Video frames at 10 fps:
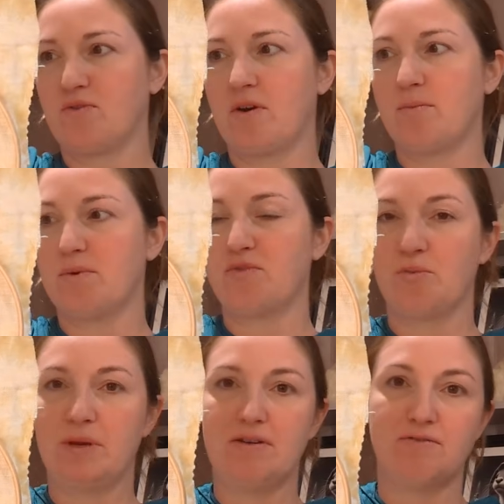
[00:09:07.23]
from
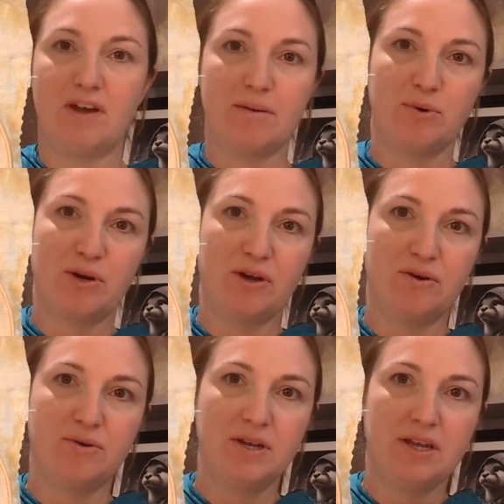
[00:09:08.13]
Forbidden Fiber
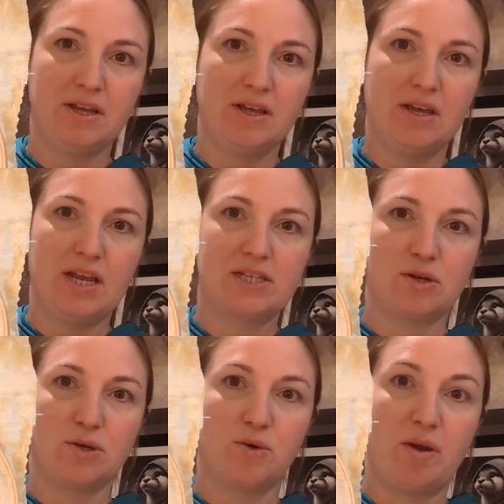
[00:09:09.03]
Co. And it's
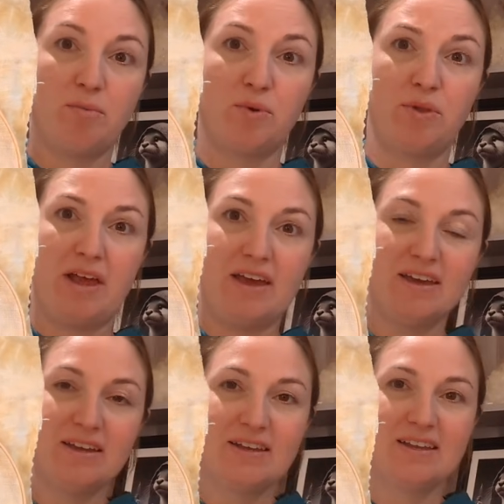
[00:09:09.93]
called Creme
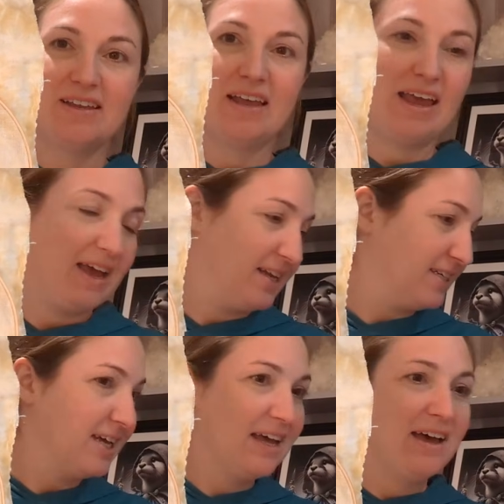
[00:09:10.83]
Brulee, and
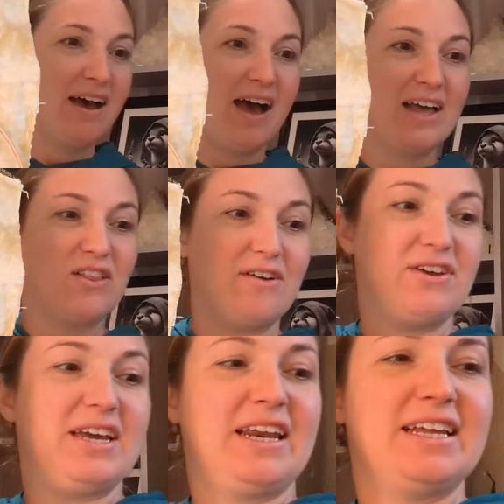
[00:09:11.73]
I love
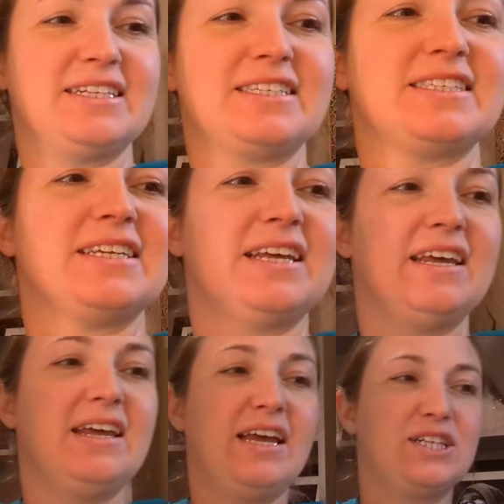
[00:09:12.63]
it.
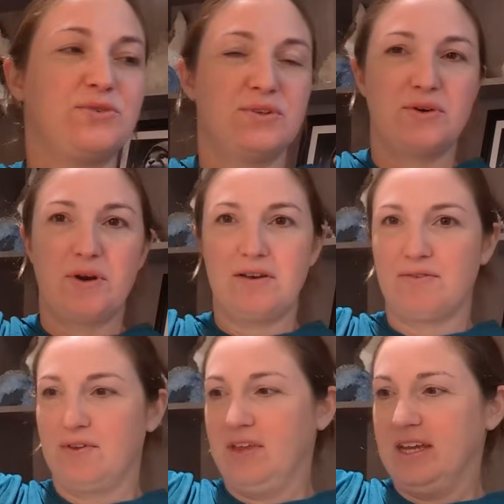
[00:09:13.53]
It's really great
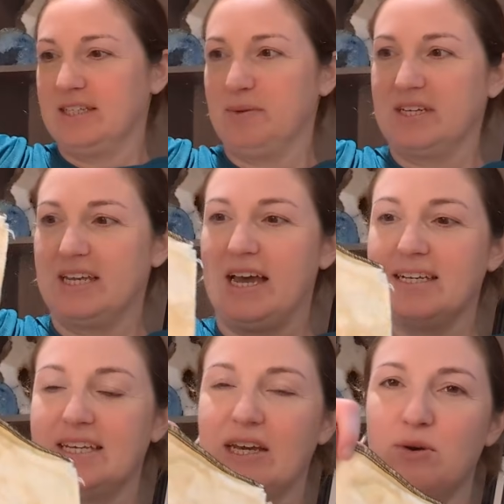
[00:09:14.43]
for this because it
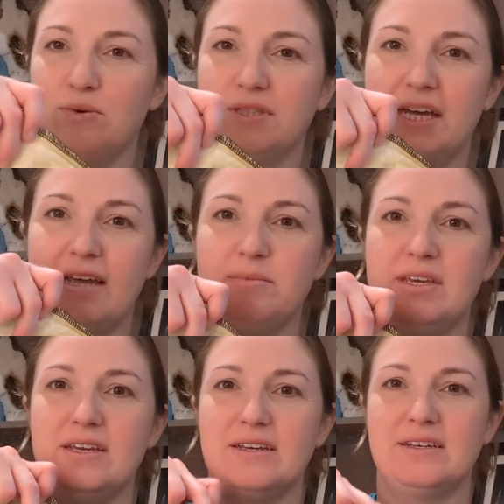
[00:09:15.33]
has like an
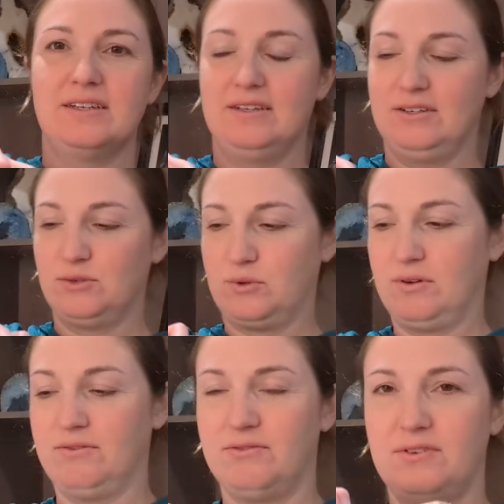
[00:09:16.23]
old-timey sort of